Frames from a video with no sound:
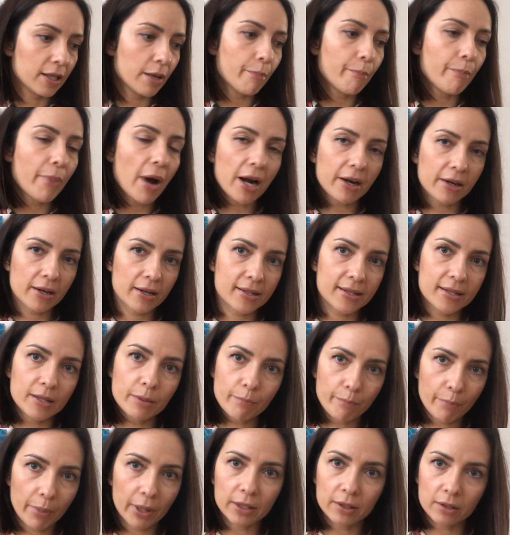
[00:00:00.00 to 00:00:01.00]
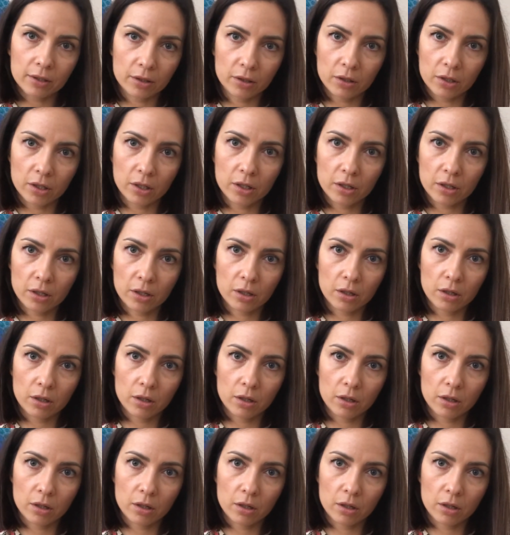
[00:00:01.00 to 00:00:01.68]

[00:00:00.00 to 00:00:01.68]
the parasympathetic